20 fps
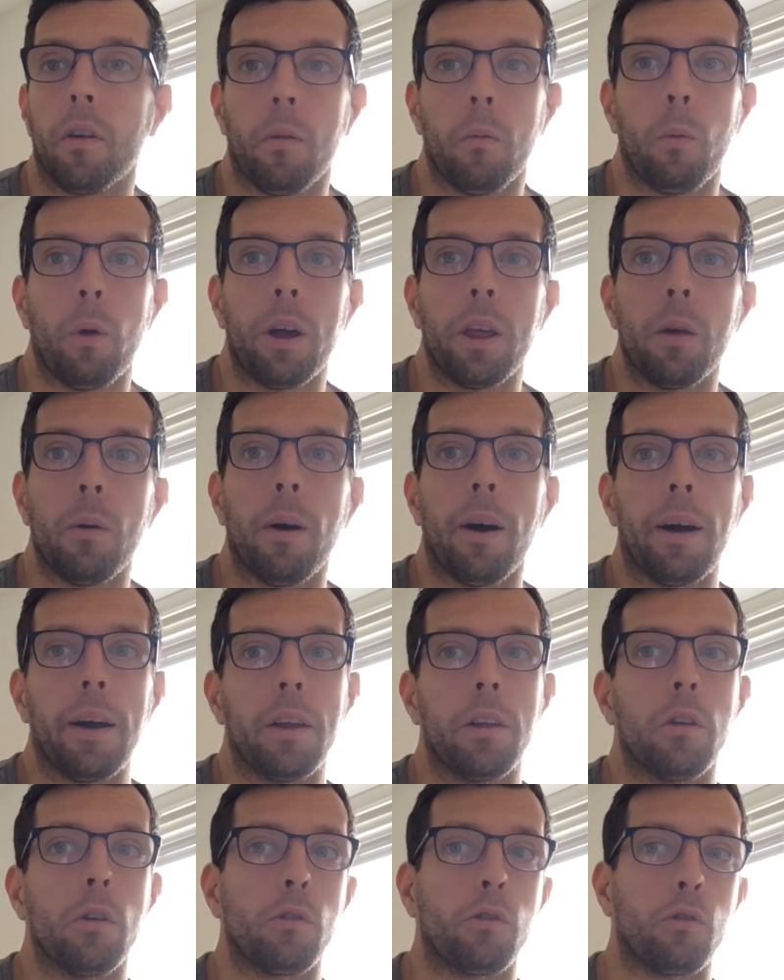where you are
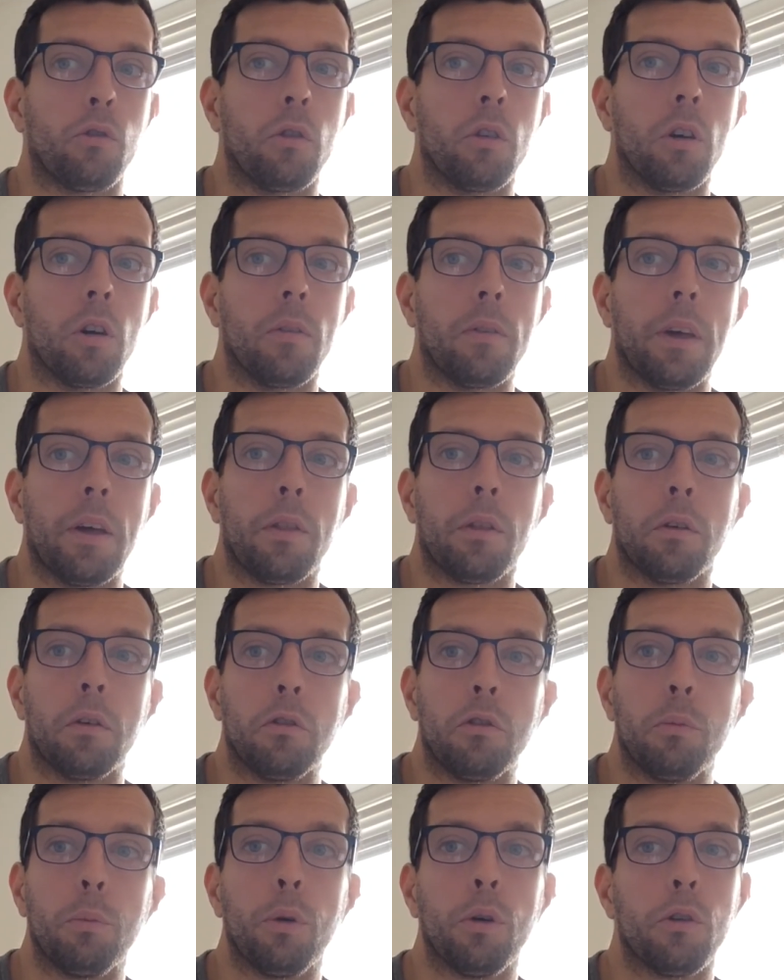in your study of the
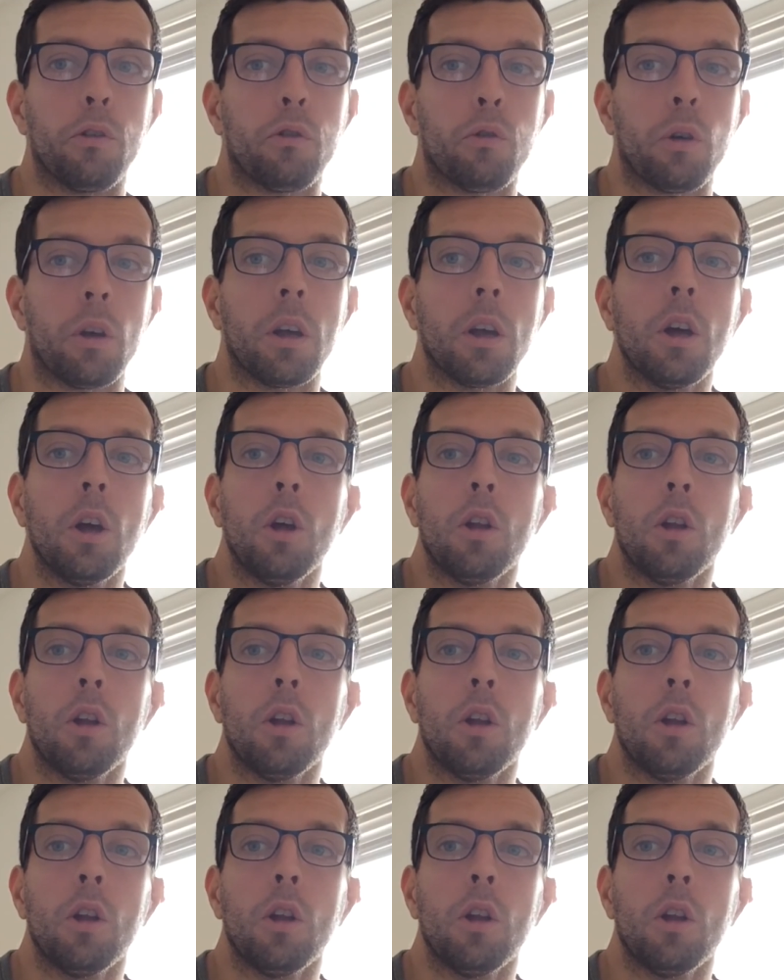anthology poetry.